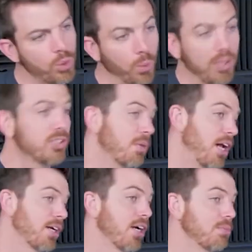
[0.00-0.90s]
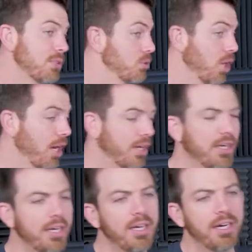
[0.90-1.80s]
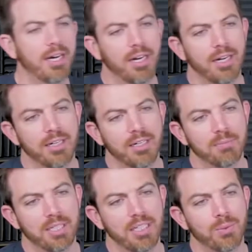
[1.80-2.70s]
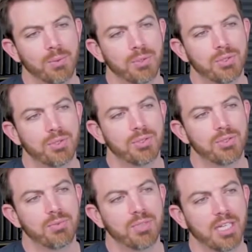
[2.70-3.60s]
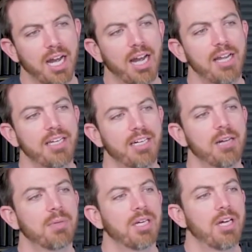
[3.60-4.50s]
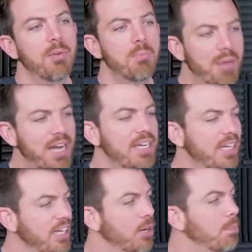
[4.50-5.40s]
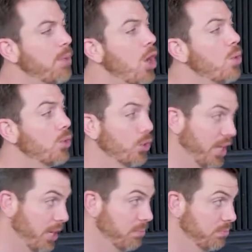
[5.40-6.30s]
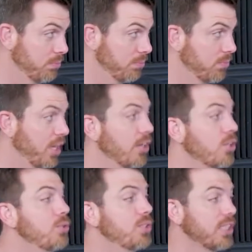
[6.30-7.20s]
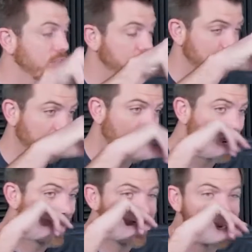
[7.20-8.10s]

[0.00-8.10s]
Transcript: Weld the block up and try. But the guy ended up betting it in a poker game and losing it to some guy,